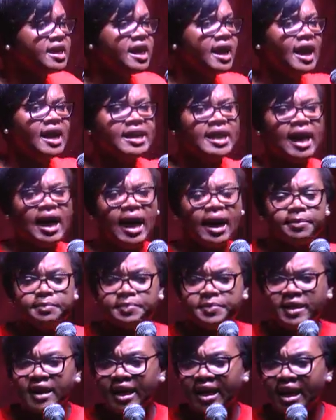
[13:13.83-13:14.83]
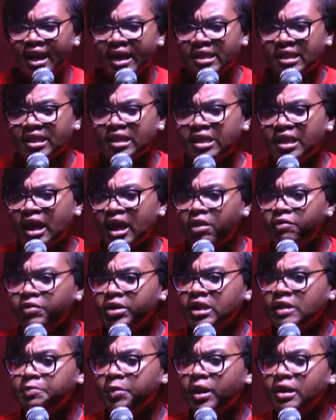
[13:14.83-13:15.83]
they had abdicated their
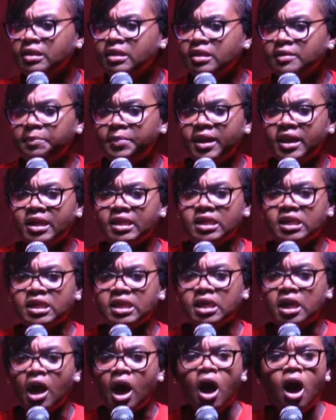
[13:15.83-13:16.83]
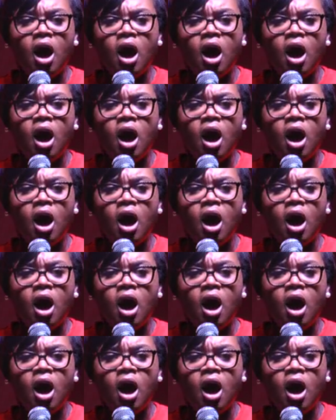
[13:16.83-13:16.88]
responsibility,